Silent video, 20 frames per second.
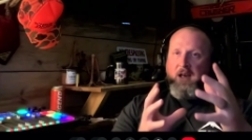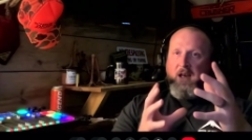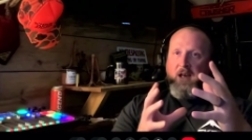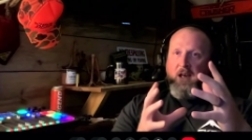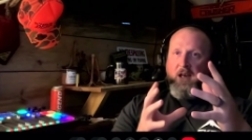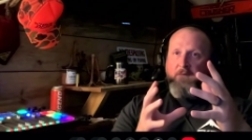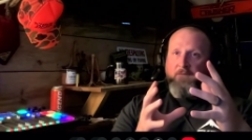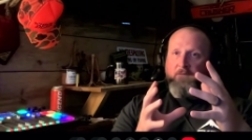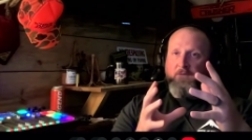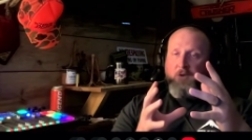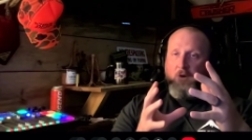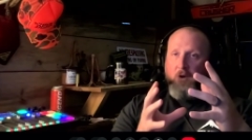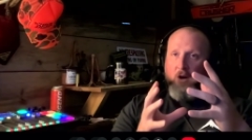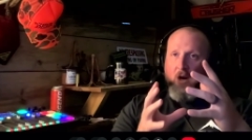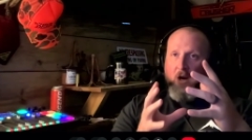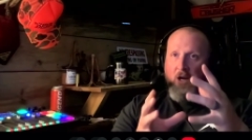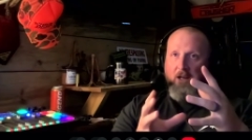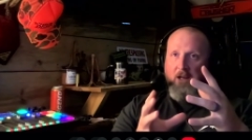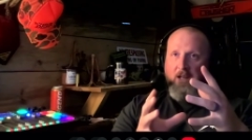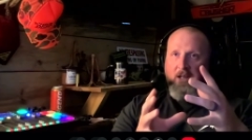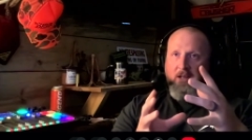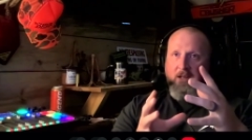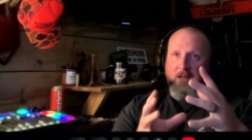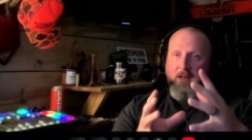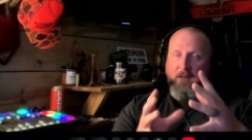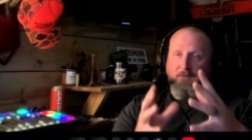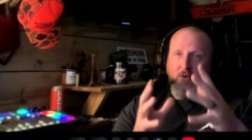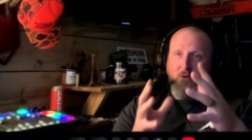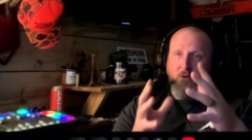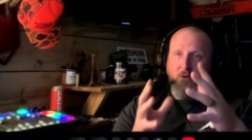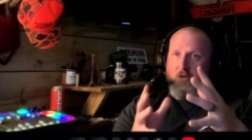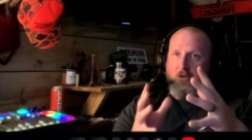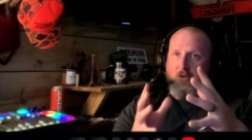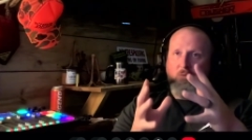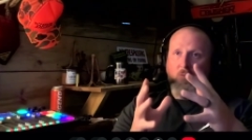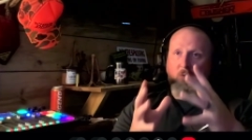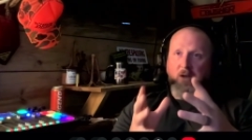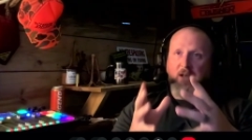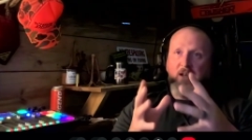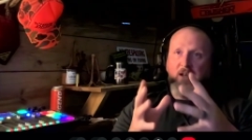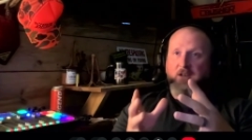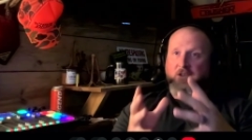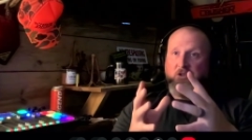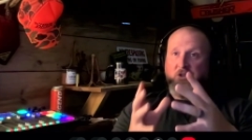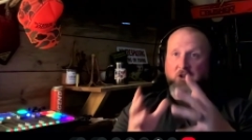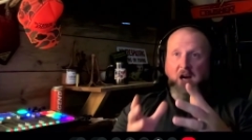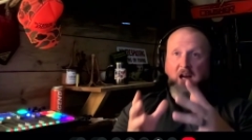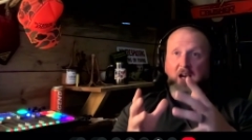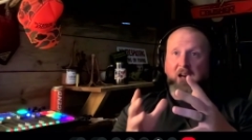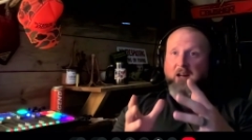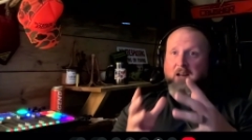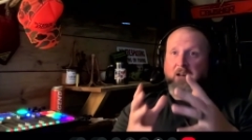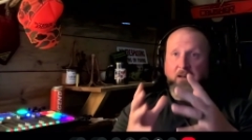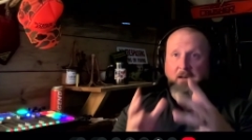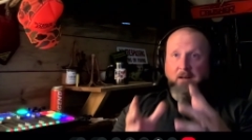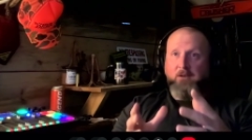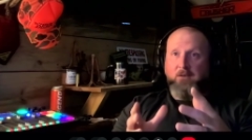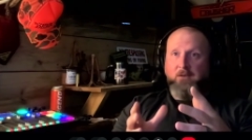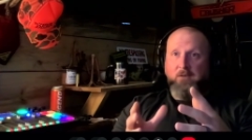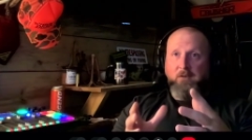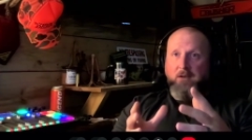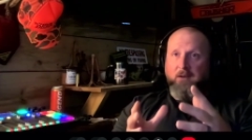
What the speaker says: if you're hunting, if you just want to get a shot at a deer,